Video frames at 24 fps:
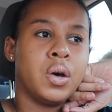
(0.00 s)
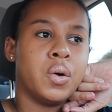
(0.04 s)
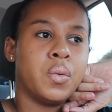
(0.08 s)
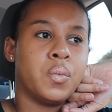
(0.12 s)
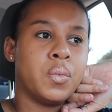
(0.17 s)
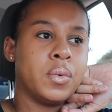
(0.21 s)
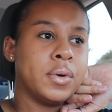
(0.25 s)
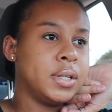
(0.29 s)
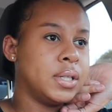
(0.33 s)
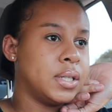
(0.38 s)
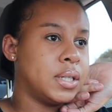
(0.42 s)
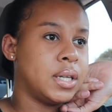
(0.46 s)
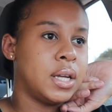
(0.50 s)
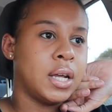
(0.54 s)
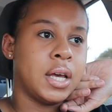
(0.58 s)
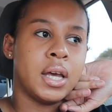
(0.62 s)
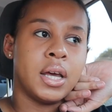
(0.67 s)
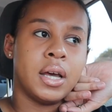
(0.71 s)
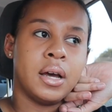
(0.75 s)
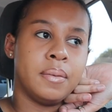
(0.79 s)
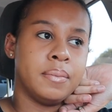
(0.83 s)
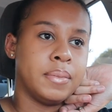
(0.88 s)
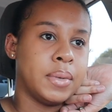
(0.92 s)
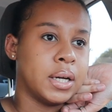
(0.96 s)

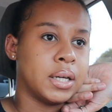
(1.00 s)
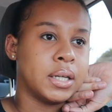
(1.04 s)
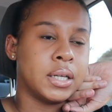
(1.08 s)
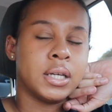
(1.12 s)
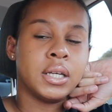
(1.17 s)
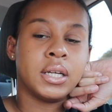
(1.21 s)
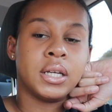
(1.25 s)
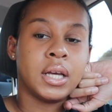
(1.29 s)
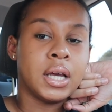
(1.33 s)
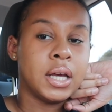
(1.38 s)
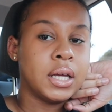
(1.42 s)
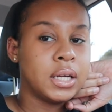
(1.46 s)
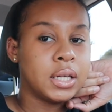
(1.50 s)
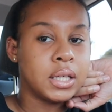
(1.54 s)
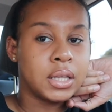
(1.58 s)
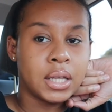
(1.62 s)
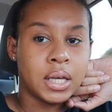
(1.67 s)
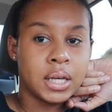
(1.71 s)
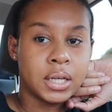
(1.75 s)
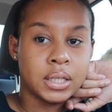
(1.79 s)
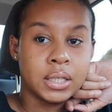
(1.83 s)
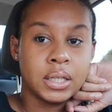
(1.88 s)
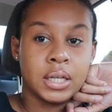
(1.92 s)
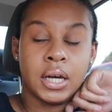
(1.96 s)
Wednesday I'm not getting
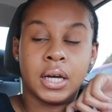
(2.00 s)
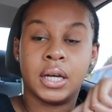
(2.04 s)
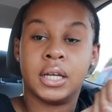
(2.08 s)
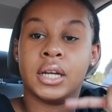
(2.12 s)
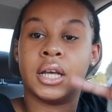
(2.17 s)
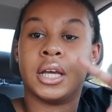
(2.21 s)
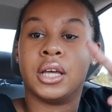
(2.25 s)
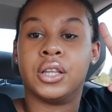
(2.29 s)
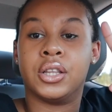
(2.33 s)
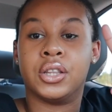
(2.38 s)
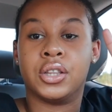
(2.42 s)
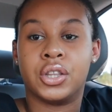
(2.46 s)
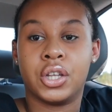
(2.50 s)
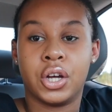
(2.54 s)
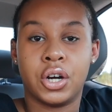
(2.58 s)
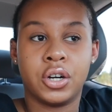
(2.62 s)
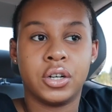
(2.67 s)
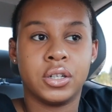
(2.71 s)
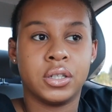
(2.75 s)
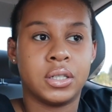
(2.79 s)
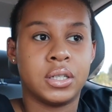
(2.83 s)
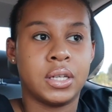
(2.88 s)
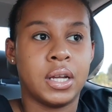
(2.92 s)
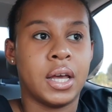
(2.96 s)
anything done, and
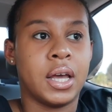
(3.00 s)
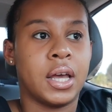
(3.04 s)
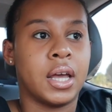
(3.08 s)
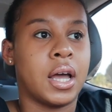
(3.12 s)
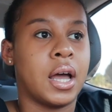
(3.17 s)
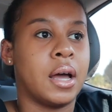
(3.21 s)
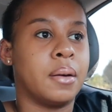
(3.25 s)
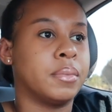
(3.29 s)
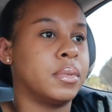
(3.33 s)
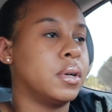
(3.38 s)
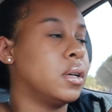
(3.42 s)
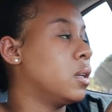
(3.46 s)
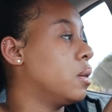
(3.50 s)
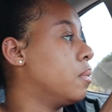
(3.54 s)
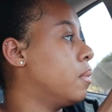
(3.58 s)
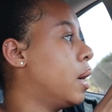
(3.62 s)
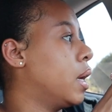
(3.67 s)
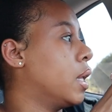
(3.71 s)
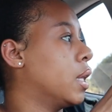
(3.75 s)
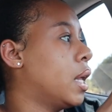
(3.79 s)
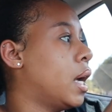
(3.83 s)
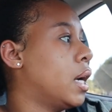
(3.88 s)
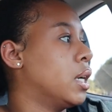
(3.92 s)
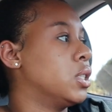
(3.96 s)
Thursday I'm getting
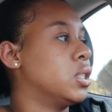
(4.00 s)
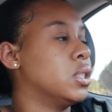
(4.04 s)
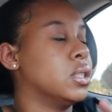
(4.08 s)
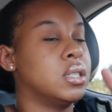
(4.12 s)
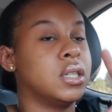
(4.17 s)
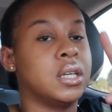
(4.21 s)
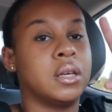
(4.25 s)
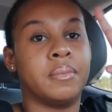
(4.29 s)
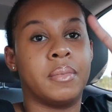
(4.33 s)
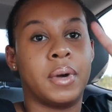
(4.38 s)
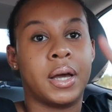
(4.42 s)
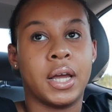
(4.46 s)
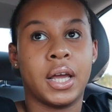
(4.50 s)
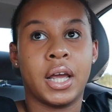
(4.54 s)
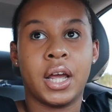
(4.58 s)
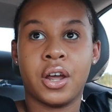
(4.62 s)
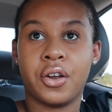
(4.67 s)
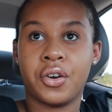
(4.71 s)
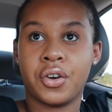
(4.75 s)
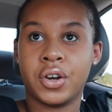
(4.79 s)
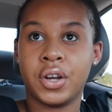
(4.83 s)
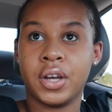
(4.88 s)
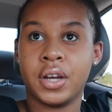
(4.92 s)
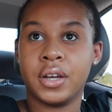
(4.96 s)
my lashes and my
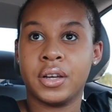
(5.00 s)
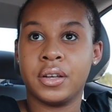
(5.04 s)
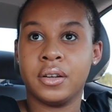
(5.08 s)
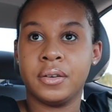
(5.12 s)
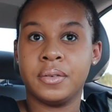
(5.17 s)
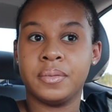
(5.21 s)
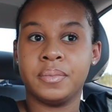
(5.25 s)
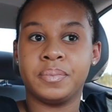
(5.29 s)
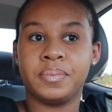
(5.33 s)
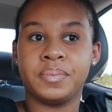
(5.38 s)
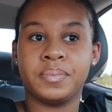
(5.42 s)
hair done.